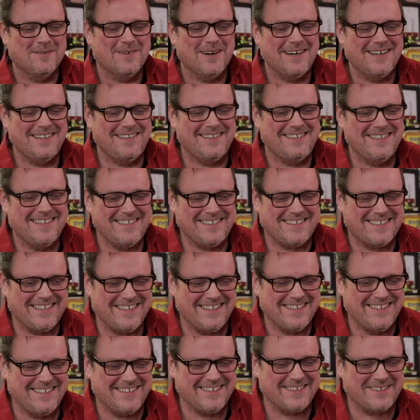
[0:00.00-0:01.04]
Why did they
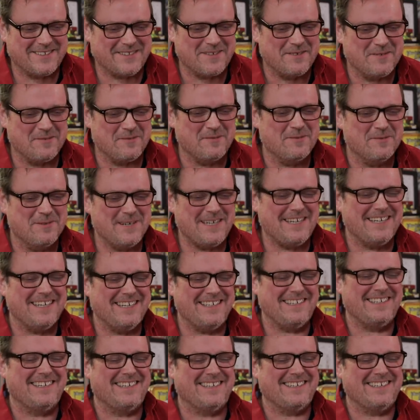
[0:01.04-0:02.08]
send us a wig?